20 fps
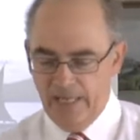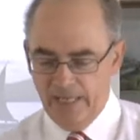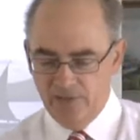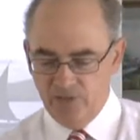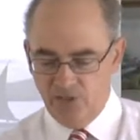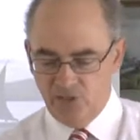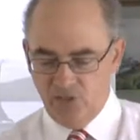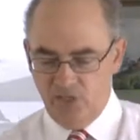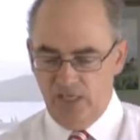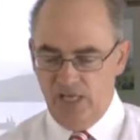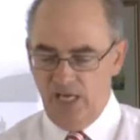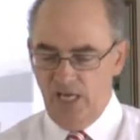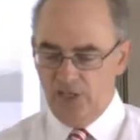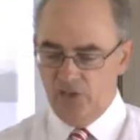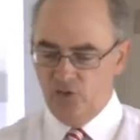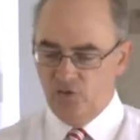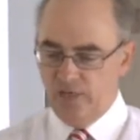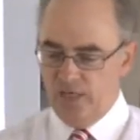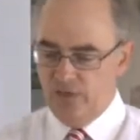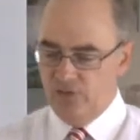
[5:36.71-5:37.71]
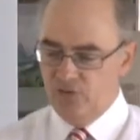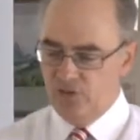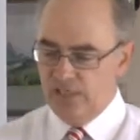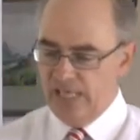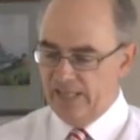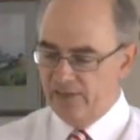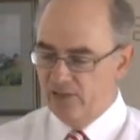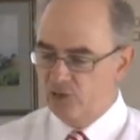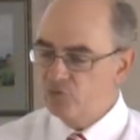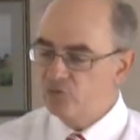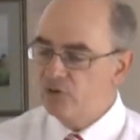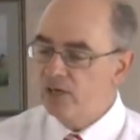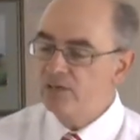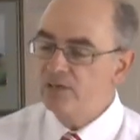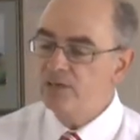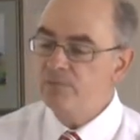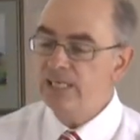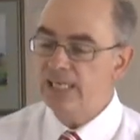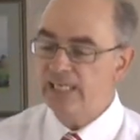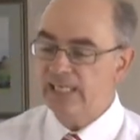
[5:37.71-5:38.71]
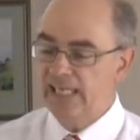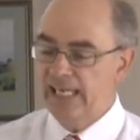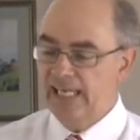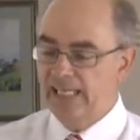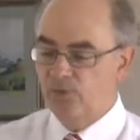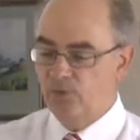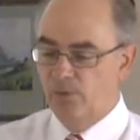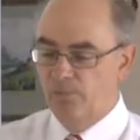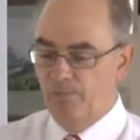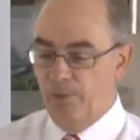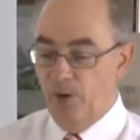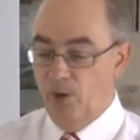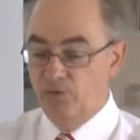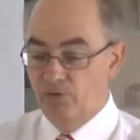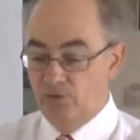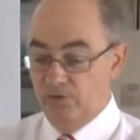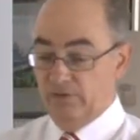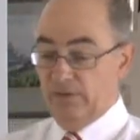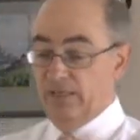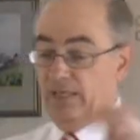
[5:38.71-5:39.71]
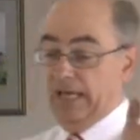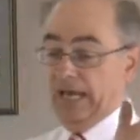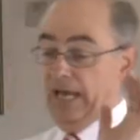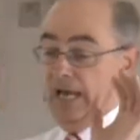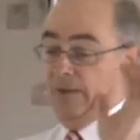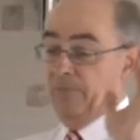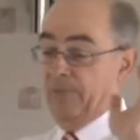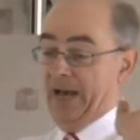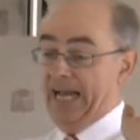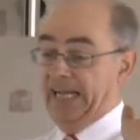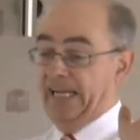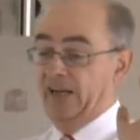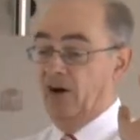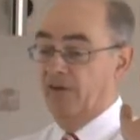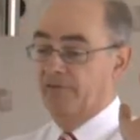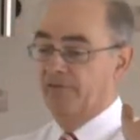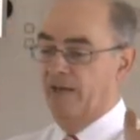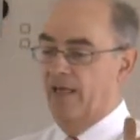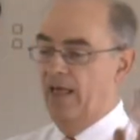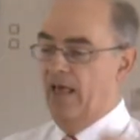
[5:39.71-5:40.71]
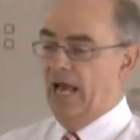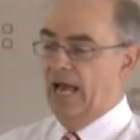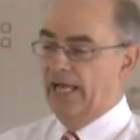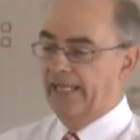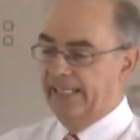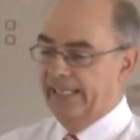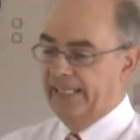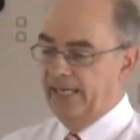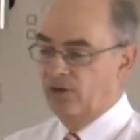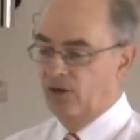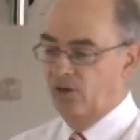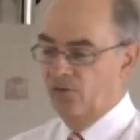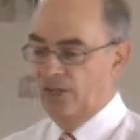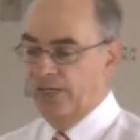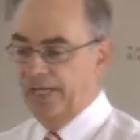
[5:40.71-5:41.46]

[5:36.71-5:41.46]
Such a large crowd gathered around him, he had to get into a boat, back off, and get out on the